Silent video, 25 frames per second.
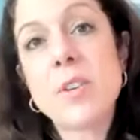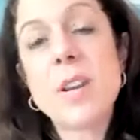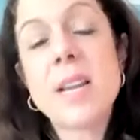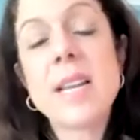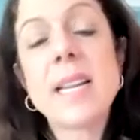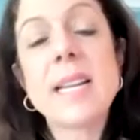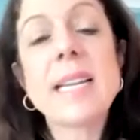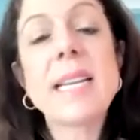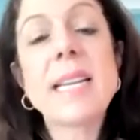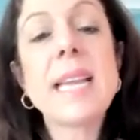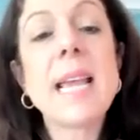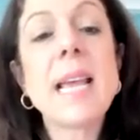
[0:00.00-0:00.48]
And
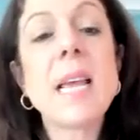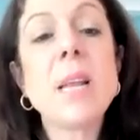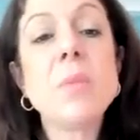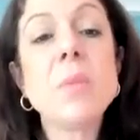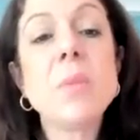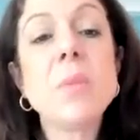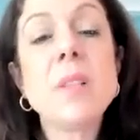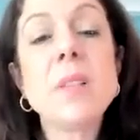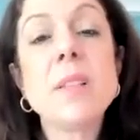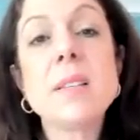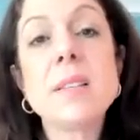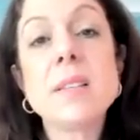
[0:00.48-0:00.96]
again,
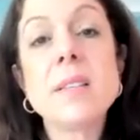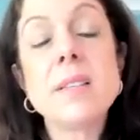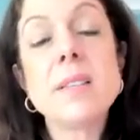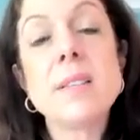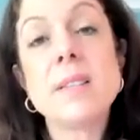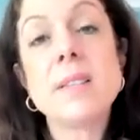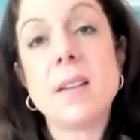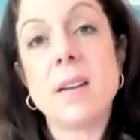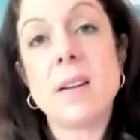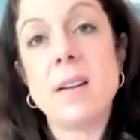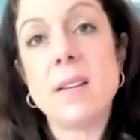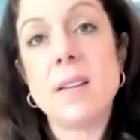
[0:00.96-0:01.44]
what this
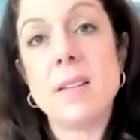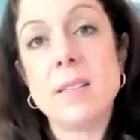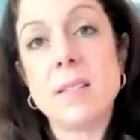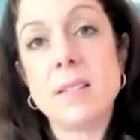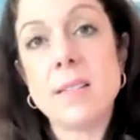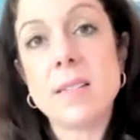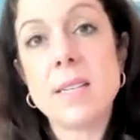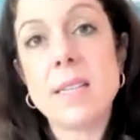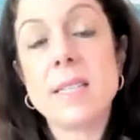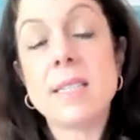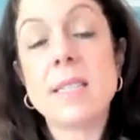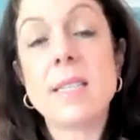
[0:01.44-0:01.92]

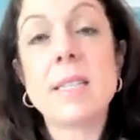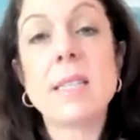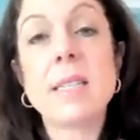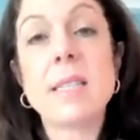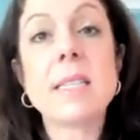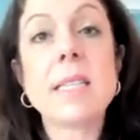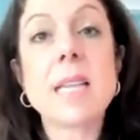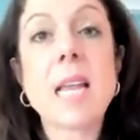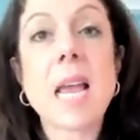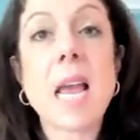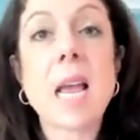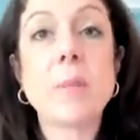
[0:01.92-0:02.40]
does is it
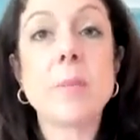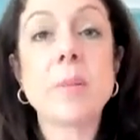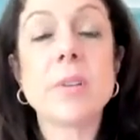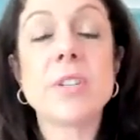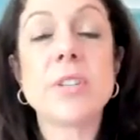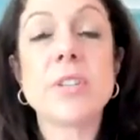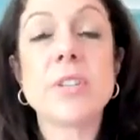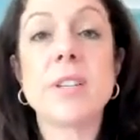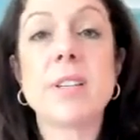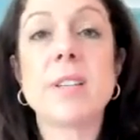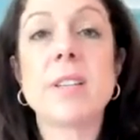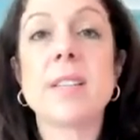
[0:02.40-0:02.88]

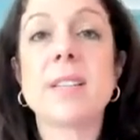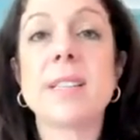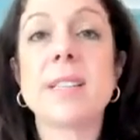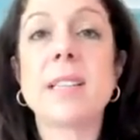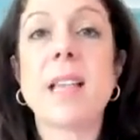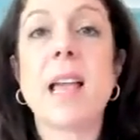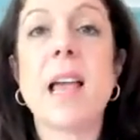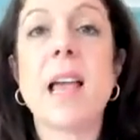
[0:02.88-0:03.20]
establishes,